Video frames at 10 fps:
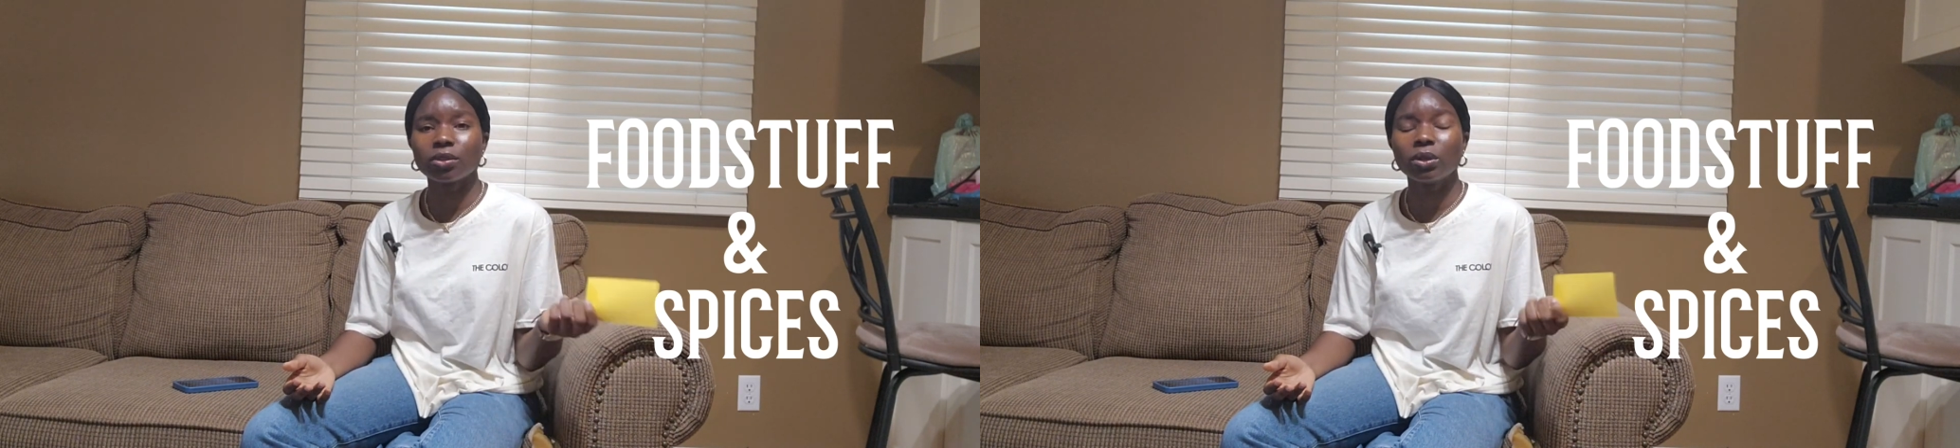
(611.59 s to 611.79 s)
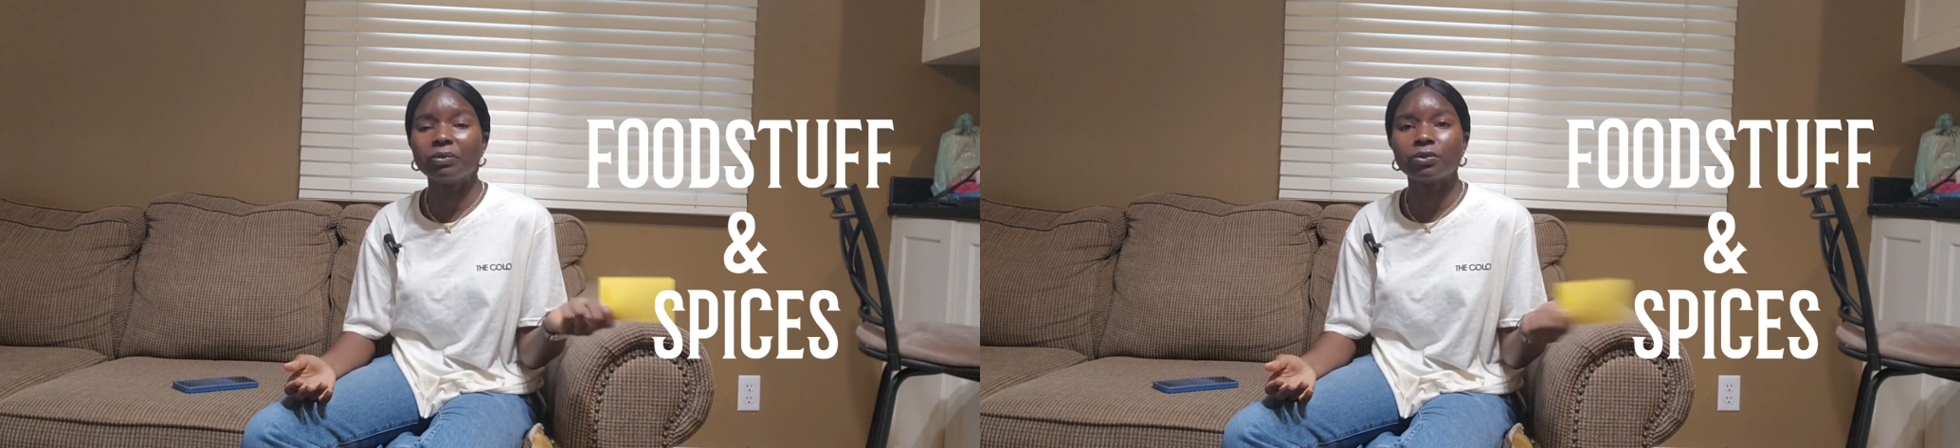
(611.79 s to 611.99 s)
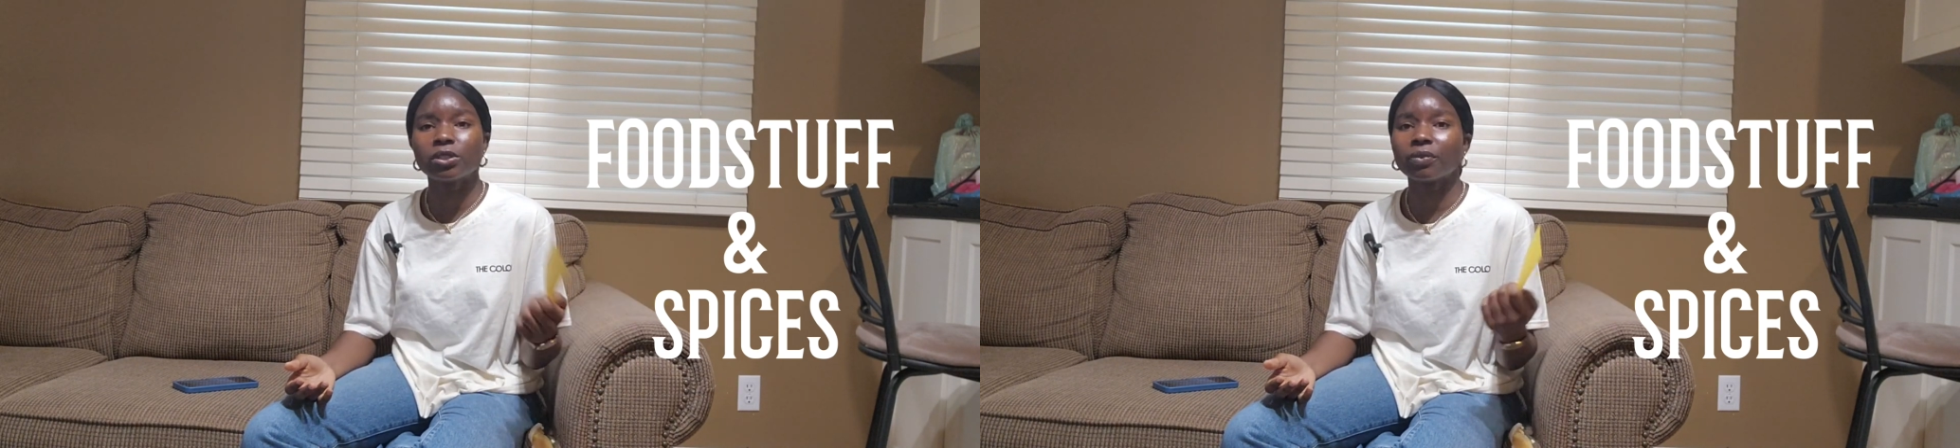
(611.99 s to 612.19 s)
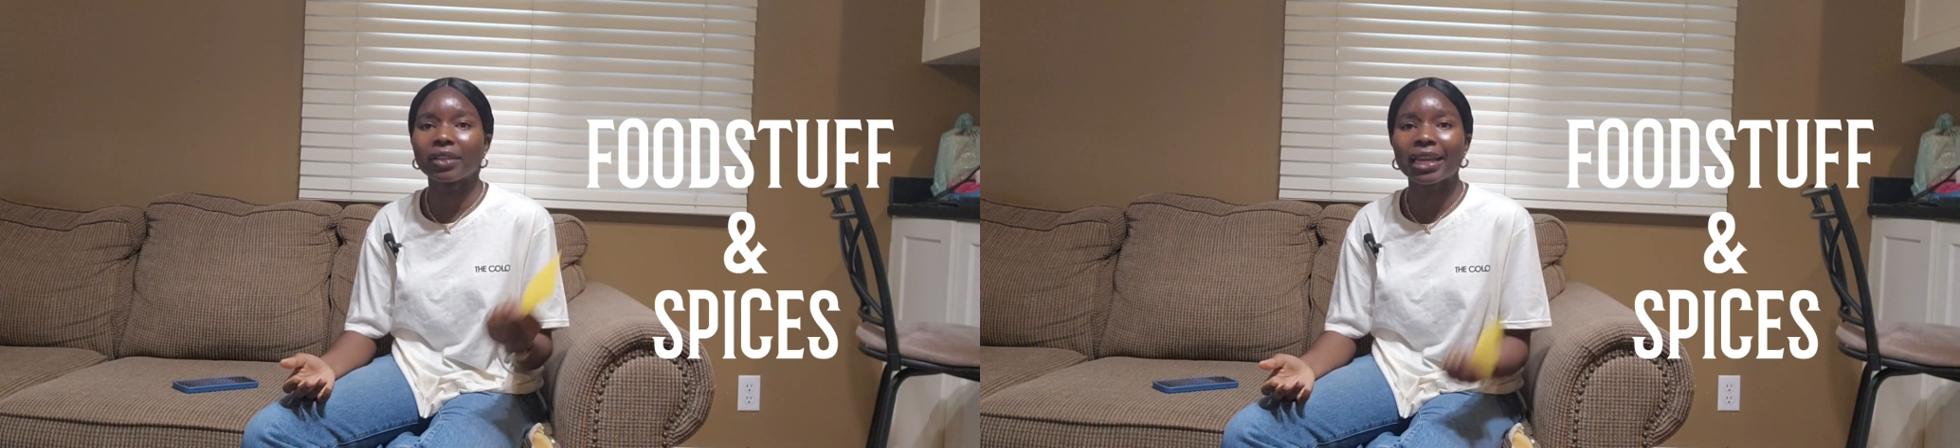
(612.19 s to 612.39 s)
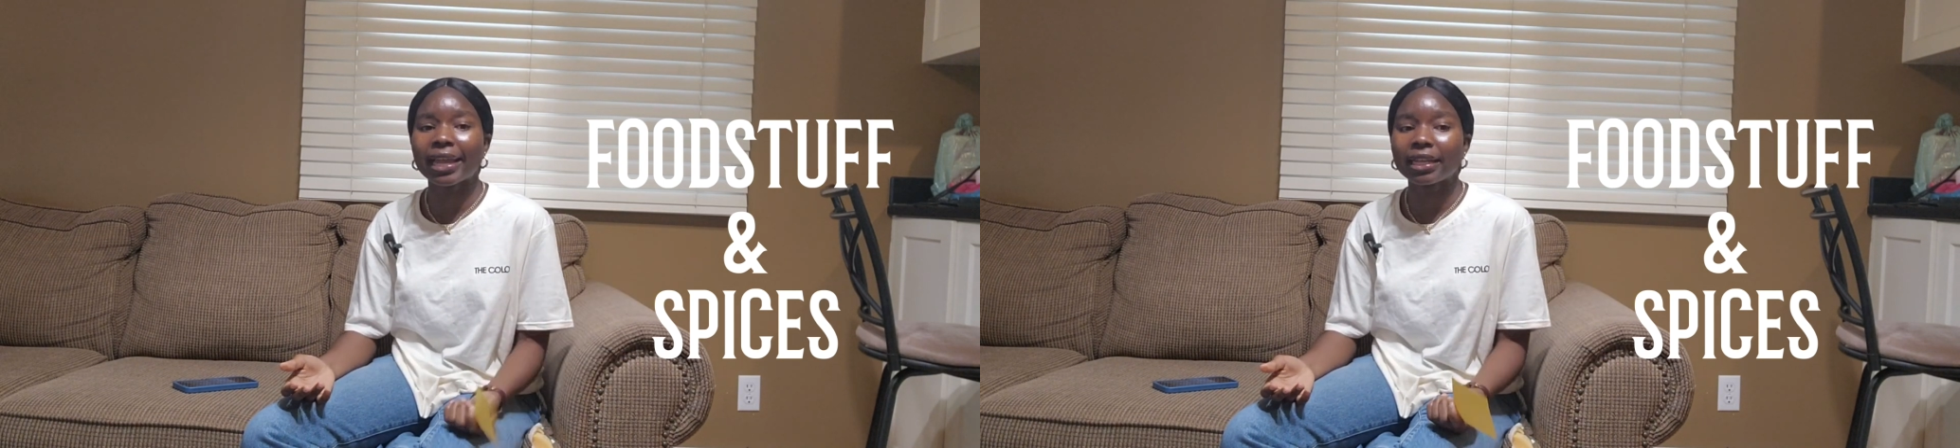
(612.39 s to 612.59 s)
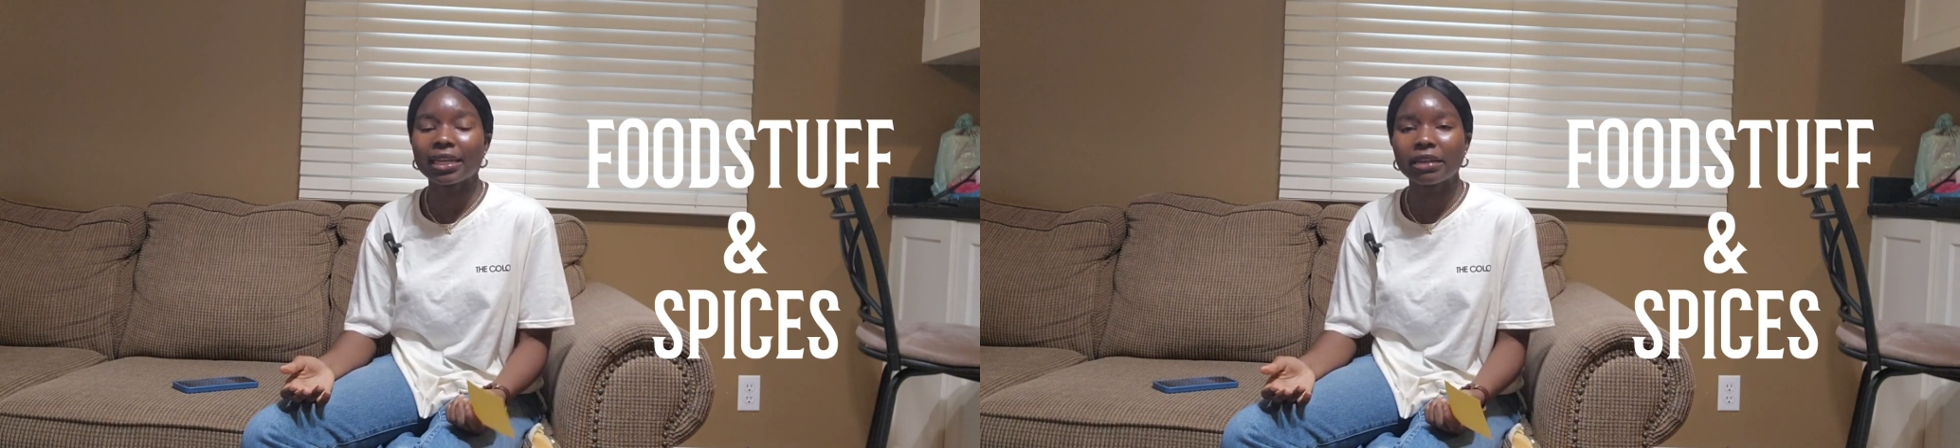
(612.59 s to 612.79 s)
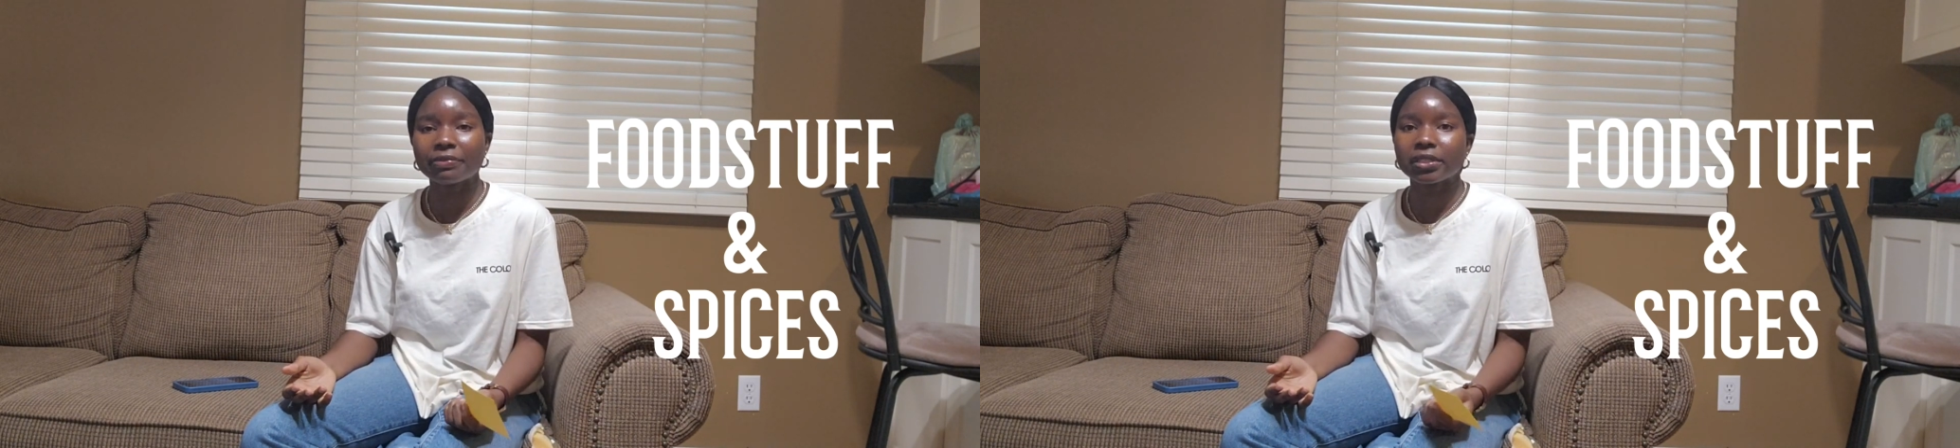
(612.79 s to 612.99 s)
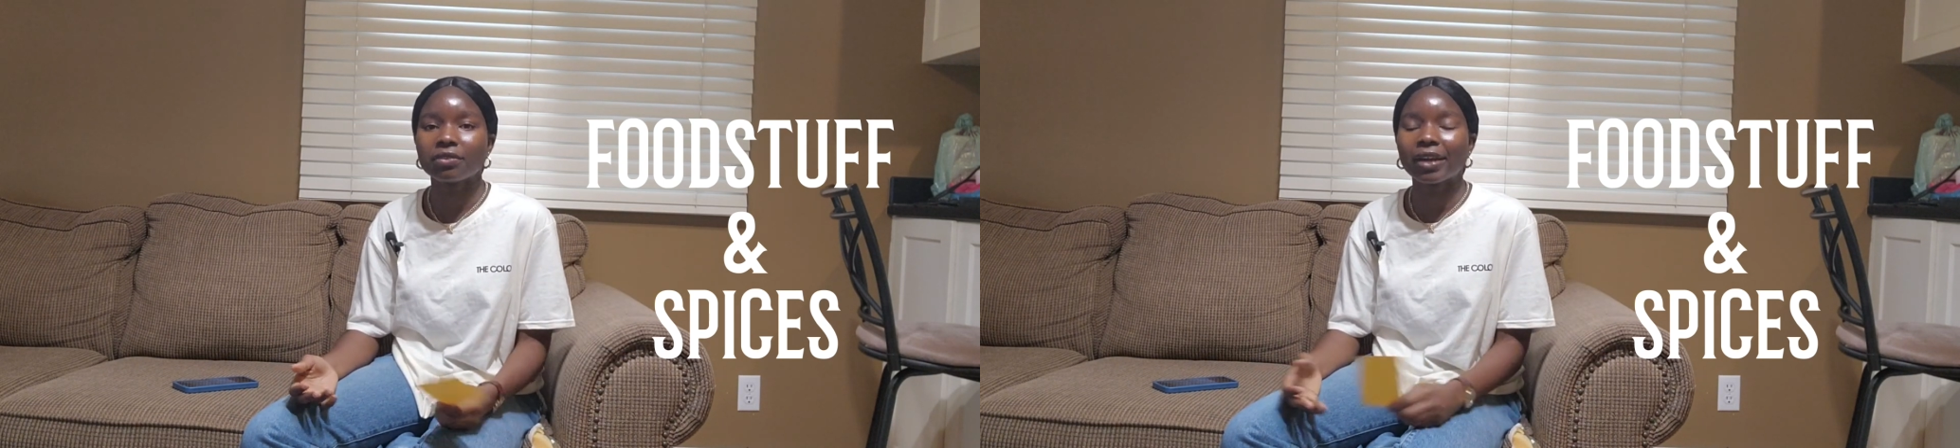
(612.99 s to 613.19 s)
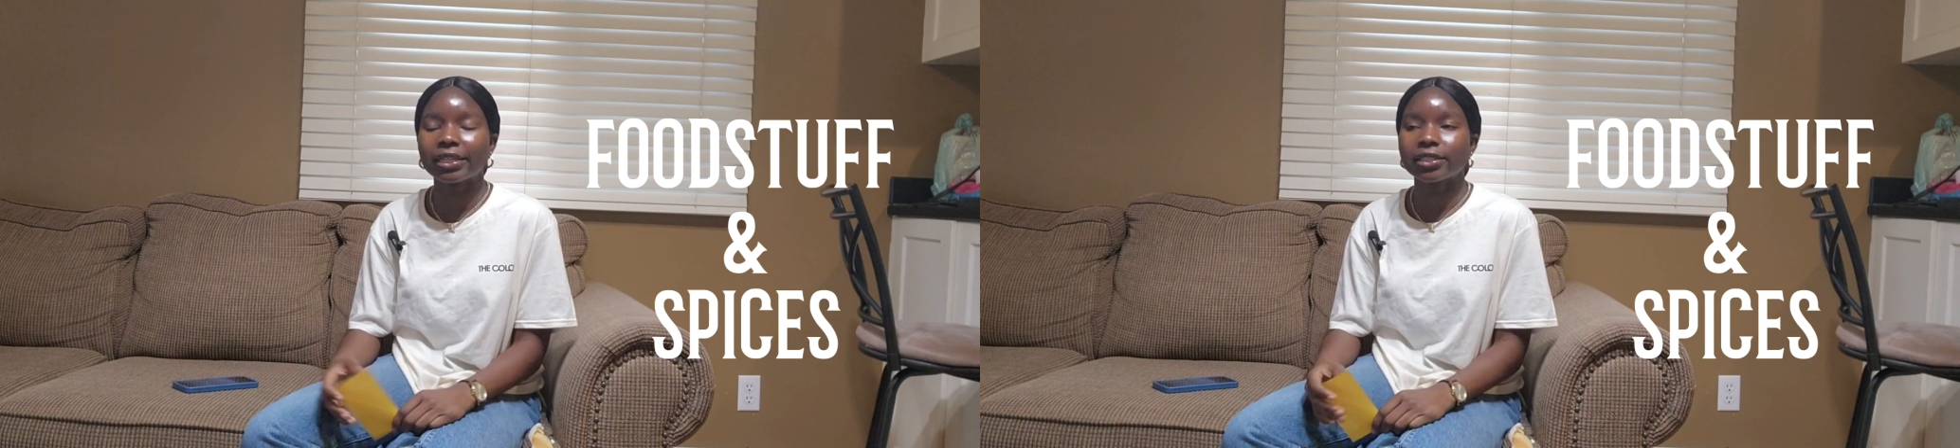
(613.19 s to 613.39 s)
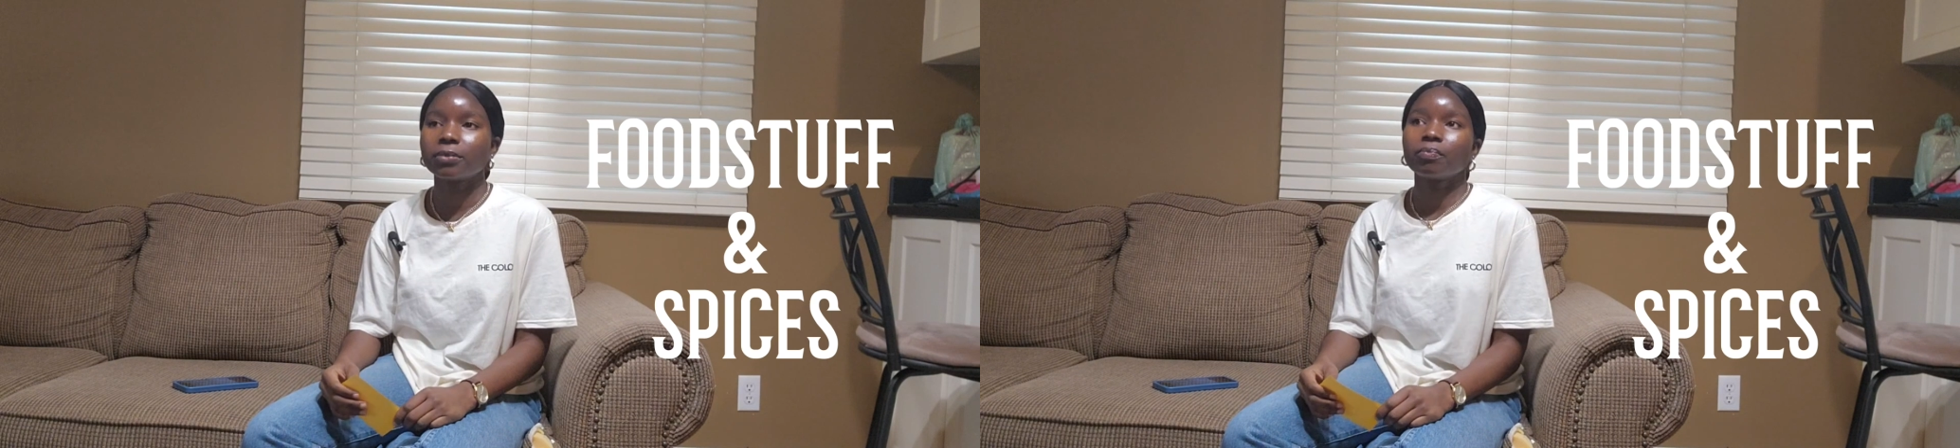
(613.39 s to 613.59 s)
the only food stuff that I left, right?